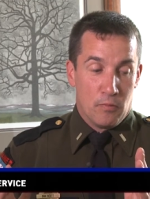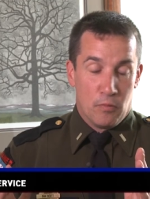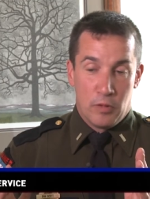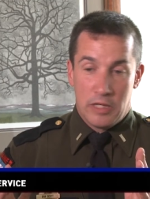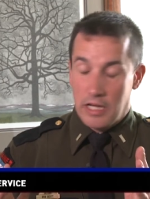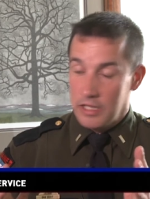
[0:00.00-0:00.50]

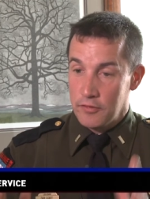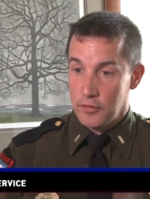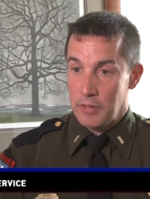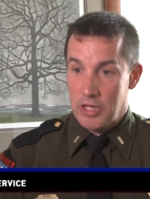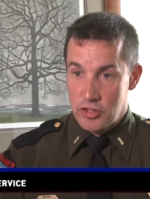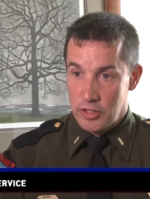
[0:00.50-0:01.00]
we got
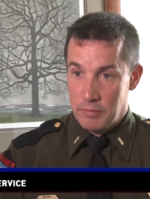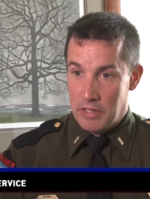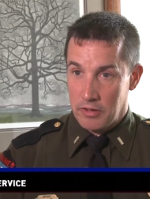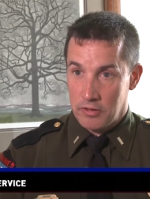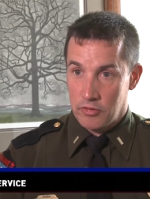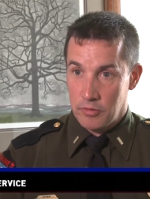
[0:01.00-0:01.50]
information
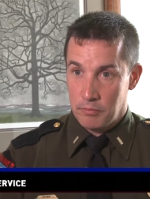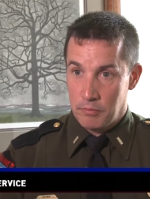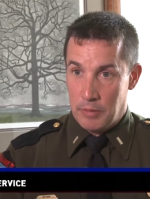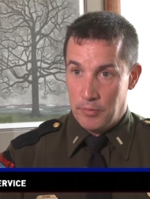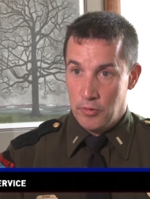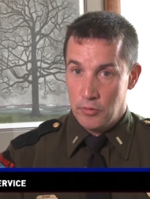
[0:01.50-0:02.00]
about some
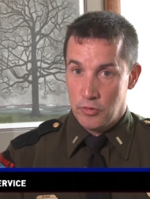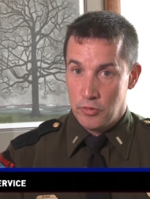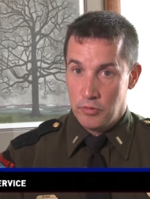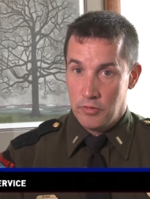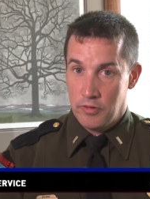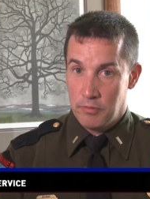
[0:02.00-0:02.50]
people
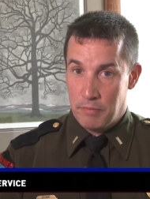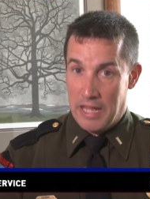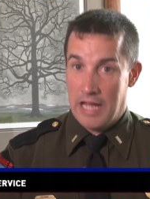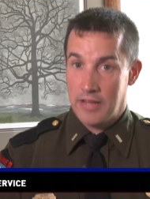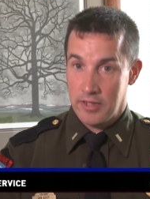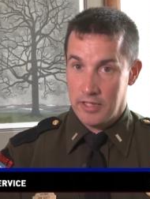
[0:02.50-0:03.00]
doing
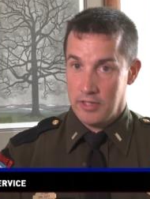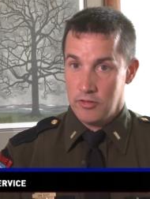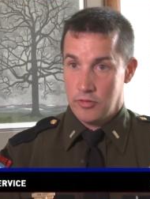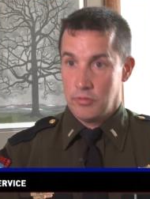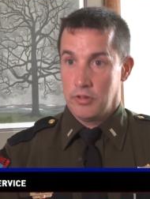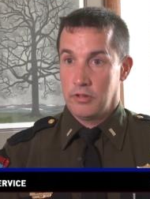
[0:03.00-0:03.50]
bad things
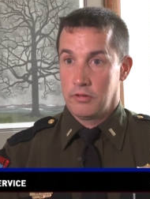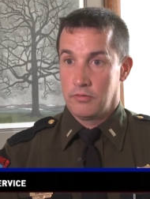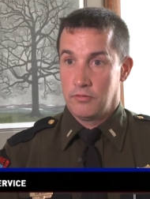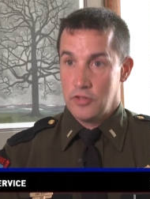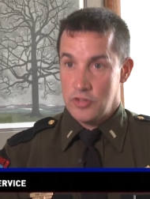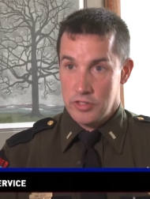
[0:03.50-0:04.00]
to our
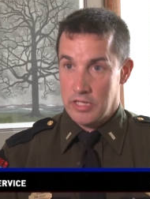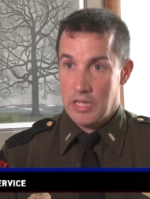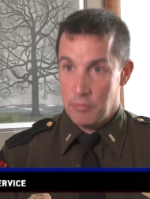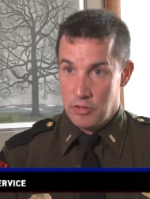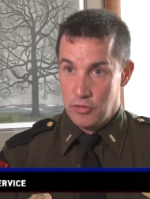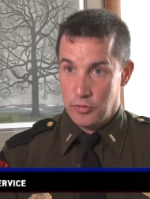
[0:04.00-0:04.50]
fish and game
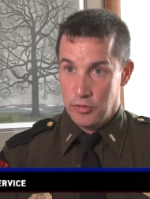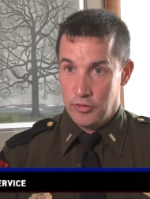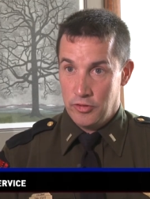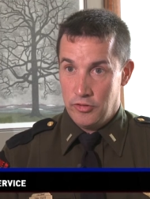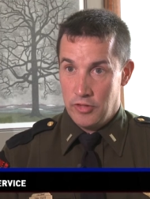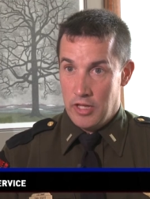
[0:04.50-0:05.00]

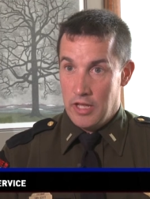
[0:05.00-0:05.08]
resources.